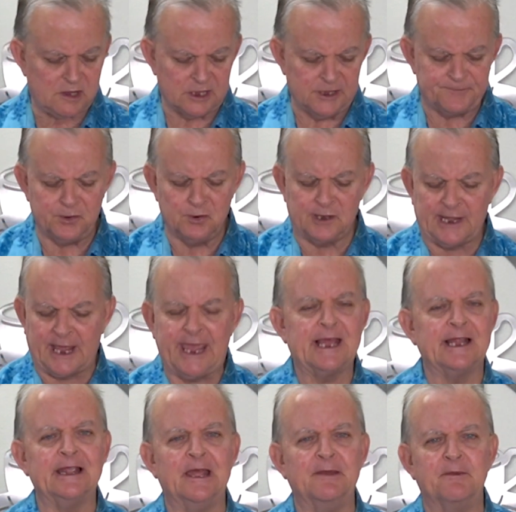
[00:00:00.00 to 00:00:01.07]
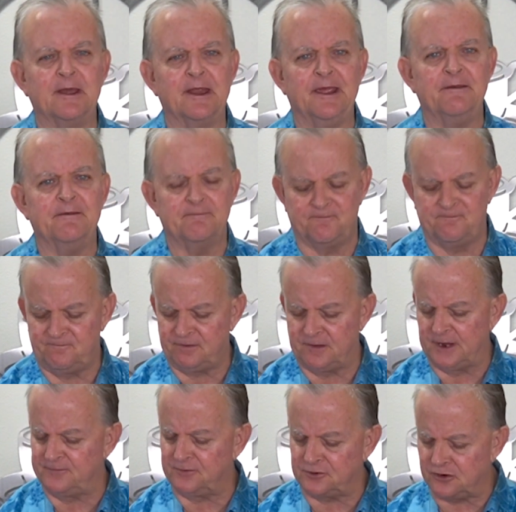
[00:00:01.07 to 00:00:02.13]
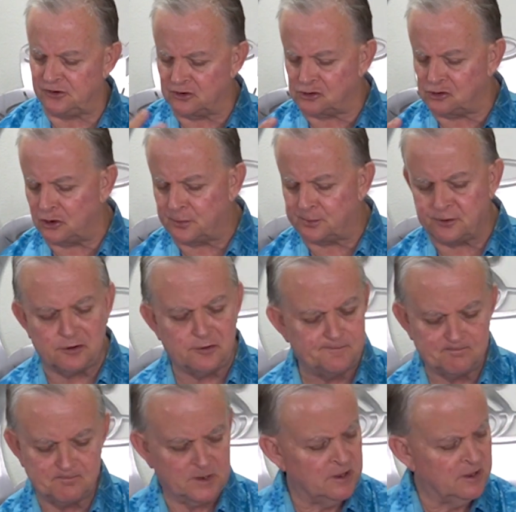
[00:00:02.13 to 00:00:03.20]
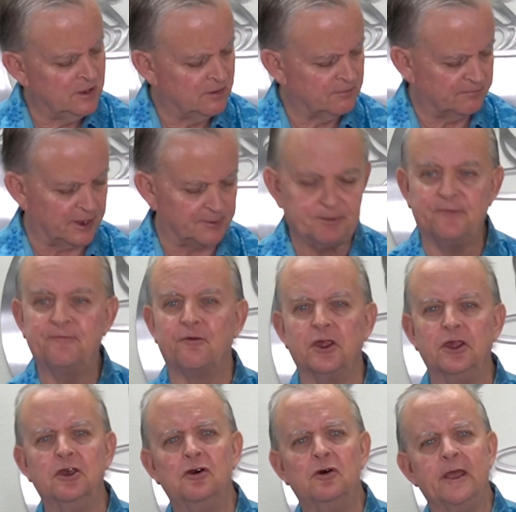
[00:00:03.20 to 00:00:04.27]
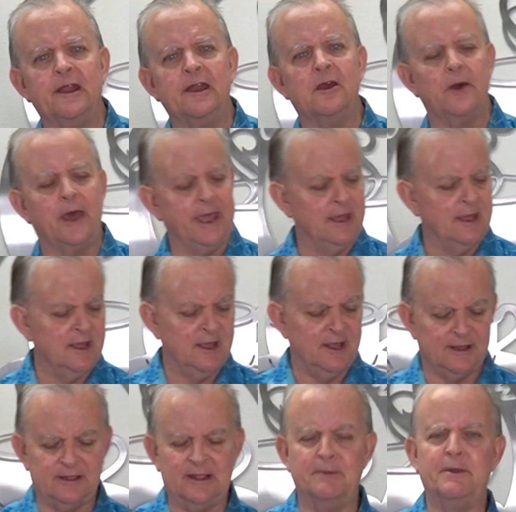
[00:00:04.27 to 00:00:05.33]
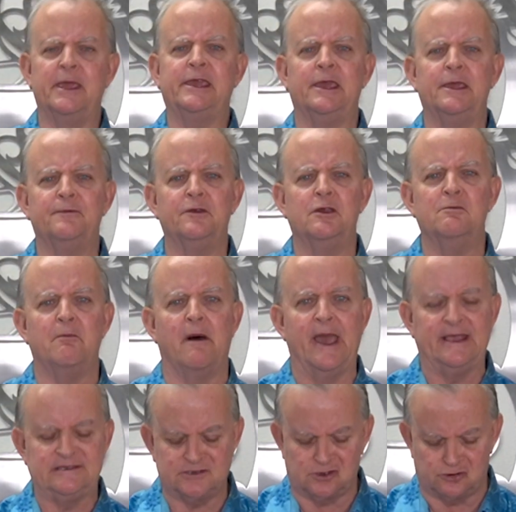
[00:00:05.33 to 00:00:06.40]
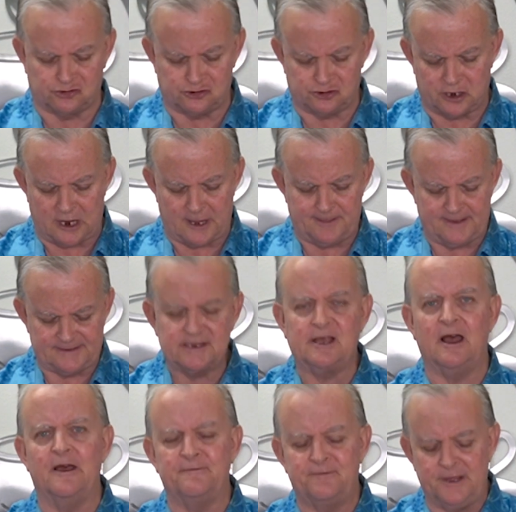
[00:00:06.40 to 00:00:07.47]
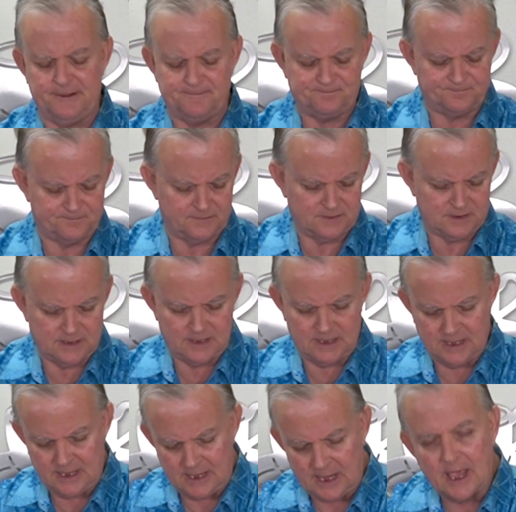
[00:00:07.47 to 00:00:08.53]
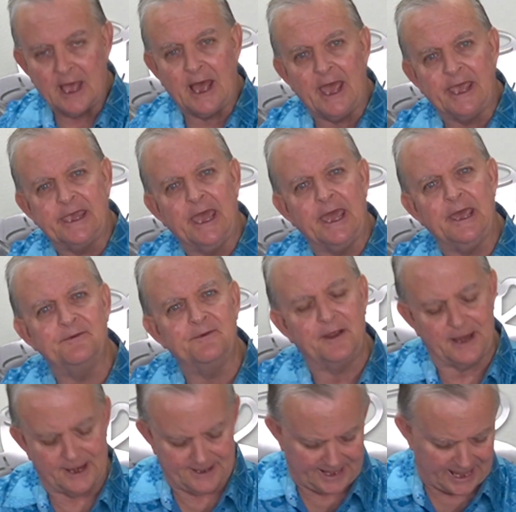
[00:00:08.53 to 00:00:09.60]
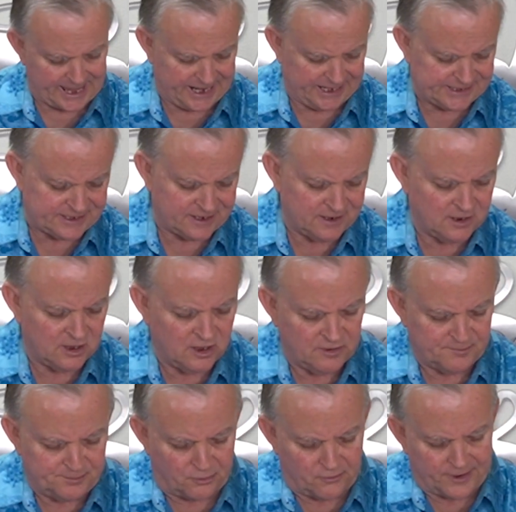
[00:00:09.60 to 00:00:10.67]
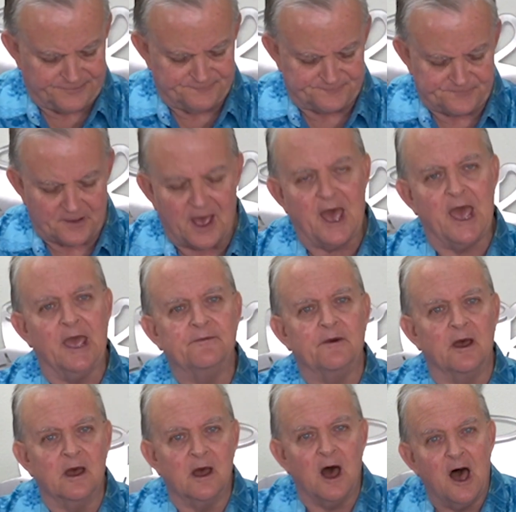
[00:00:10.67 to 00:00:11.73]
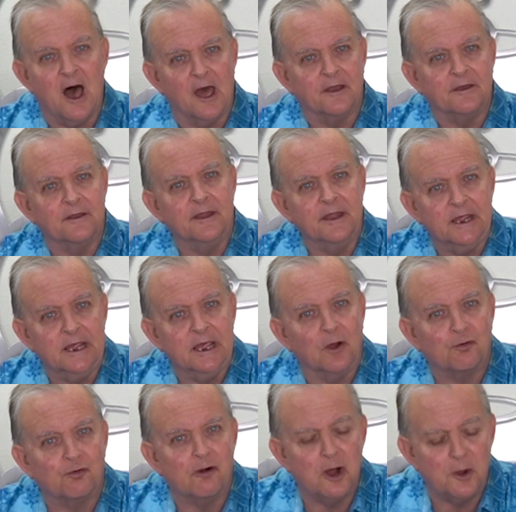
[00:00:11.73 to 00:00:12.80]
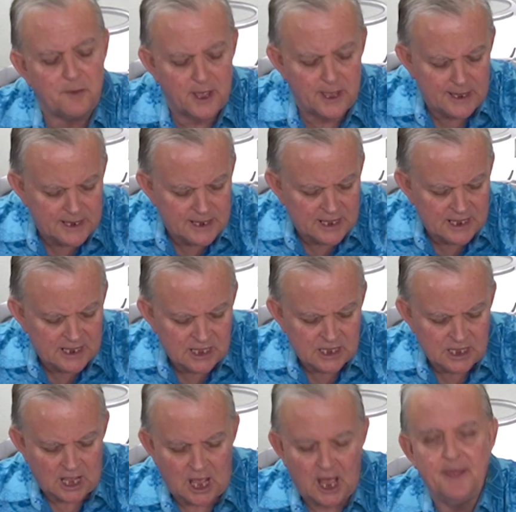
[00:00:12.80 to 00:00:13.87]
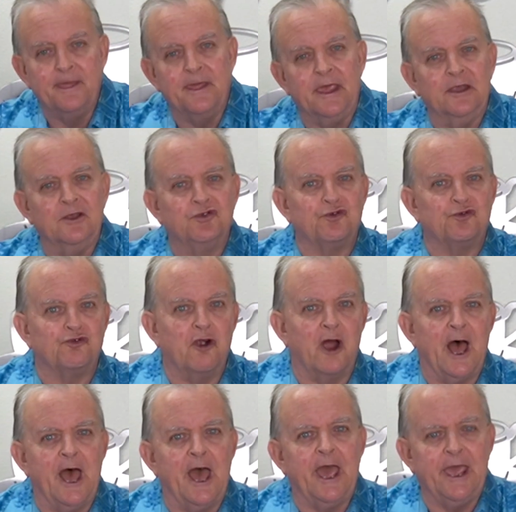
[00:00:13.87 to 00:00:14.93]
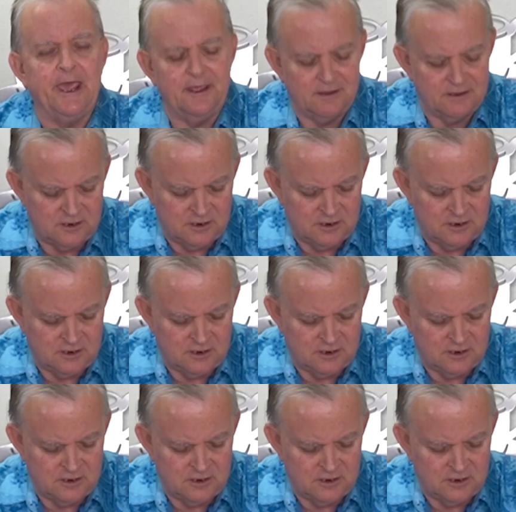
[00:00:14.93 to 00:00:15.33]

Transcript: If you like a lemony flavor to your cold brew, might be for you. Anyway, let me give you my score on this coffee. I gave it an 8.5 on the aroma. On the dry